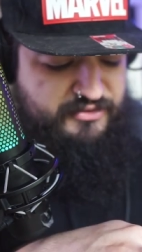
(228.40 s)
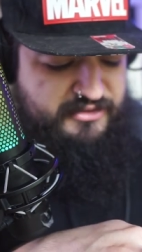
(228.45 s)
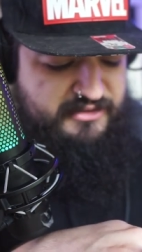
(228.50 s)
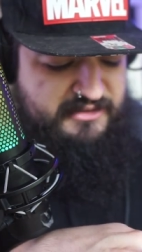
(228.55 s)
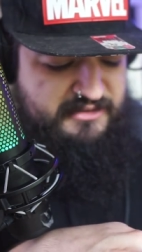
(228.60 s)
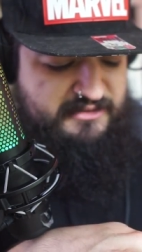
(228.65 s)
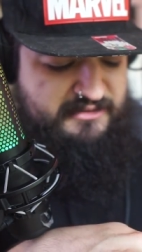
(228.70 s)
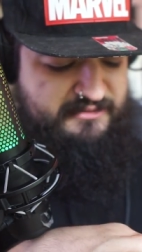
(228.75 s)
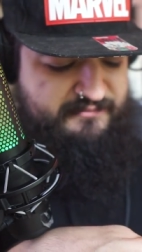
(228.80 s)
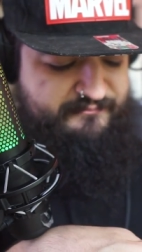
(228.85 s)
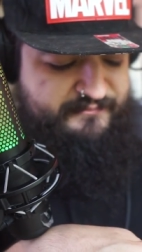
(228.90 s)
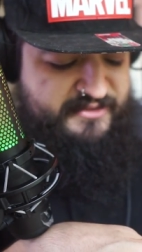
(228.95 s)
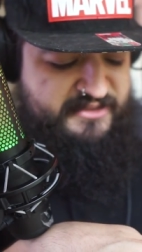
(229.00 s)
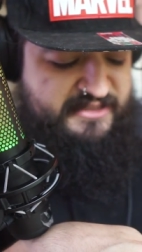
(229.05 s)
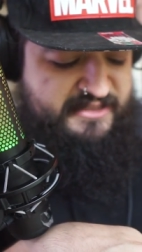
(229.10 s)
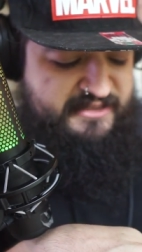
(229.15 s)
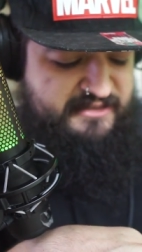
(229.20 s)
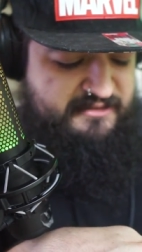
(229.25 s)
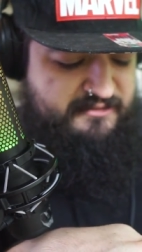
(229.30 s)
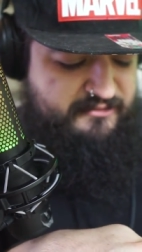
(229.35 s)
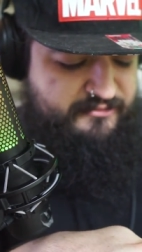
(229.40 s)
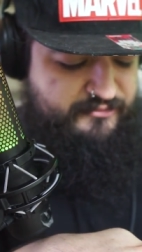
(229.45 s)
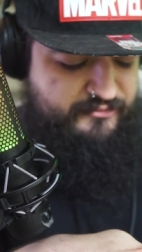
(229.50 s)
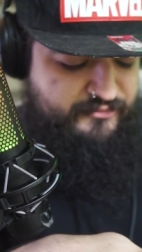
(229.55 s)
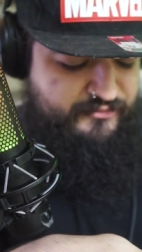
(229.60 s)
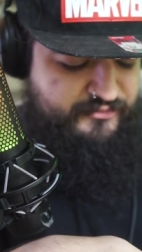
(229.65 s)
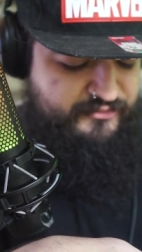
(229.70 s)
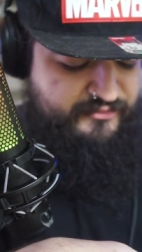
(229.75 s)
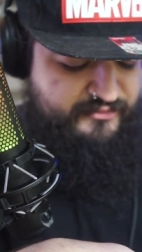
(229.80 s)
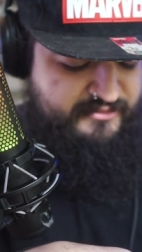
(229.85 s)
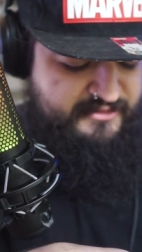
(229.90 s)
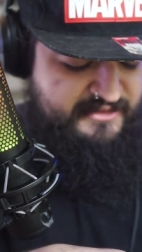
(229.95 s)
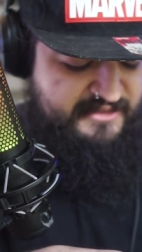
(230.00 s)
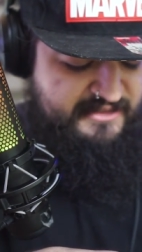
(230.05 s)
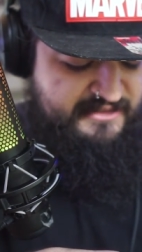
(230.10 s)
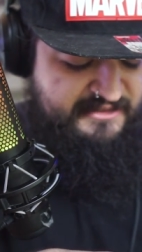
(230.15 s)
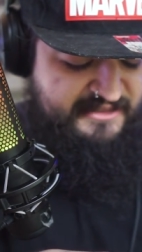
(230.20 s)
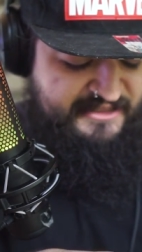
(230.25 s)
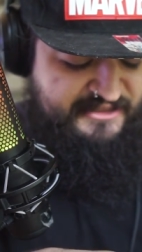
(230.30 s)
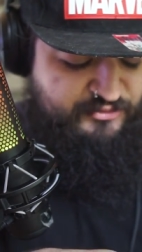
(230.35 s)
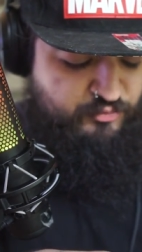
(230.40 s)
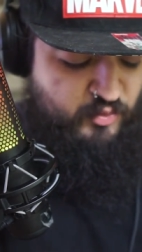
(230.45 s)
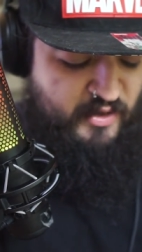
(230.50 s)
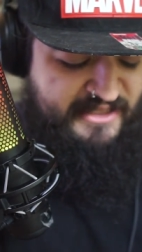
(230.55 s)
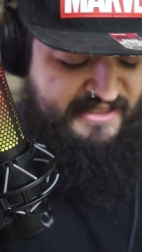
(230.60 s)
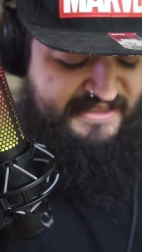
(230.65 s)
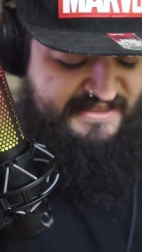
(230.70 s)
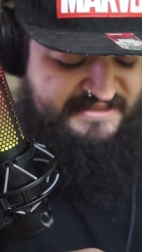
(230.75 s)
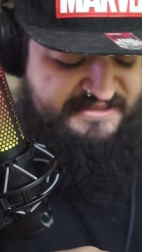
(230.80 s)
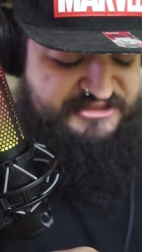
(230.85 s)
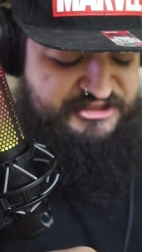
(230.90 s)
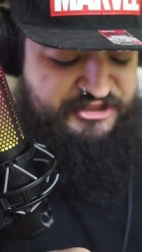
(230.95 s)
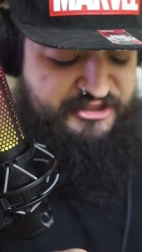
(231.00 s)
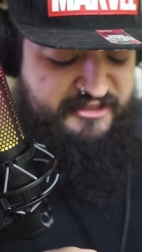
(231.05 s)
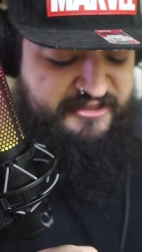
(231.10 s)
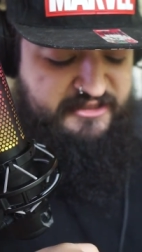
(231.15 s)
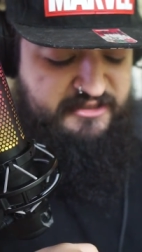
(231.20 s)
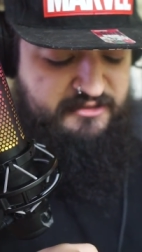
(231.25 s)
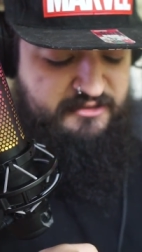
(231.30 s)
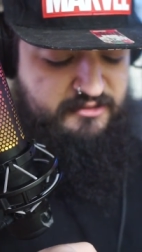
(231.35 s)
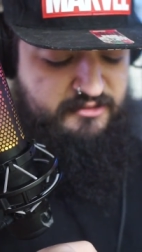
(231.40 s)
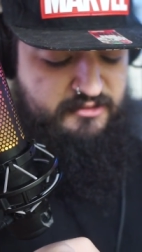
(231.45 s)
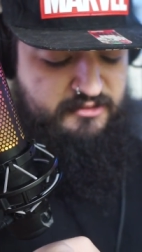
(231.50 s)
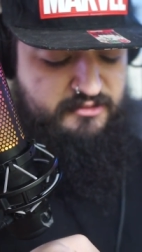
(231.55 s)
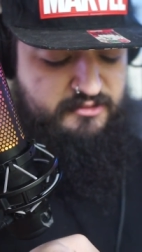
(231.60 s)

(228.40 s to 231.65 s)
Oof but like, ooh, like Wendy's chili.